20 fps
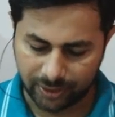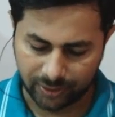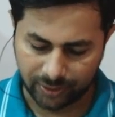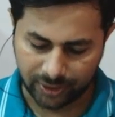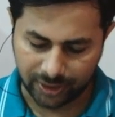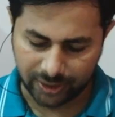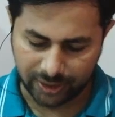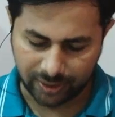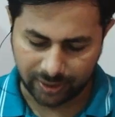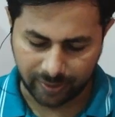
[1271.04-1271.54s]

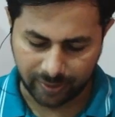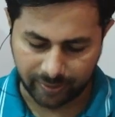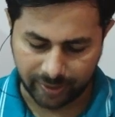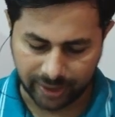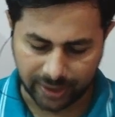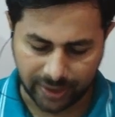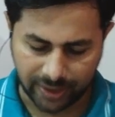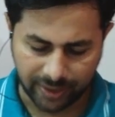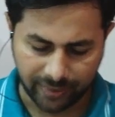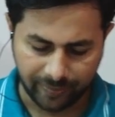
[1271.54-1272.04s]
just remember
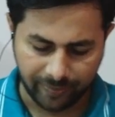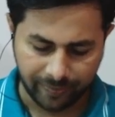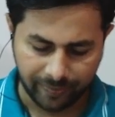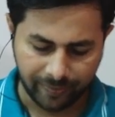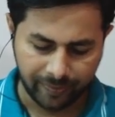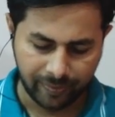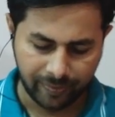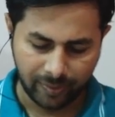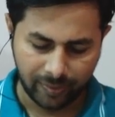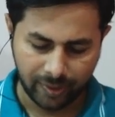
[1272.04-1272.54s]
that.
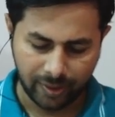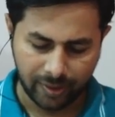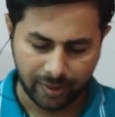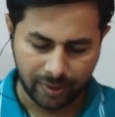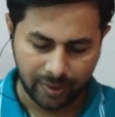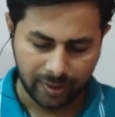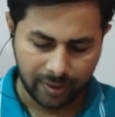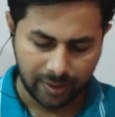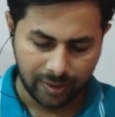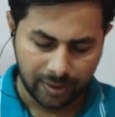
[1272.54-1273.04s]

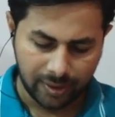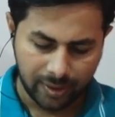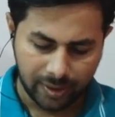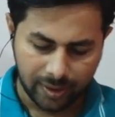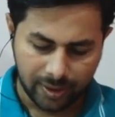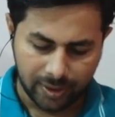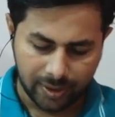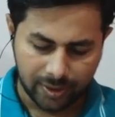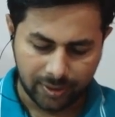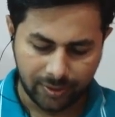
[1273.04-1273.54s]

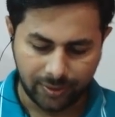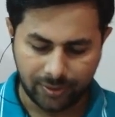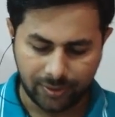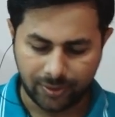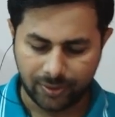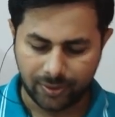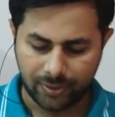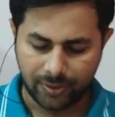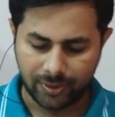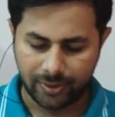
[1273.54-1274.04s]
So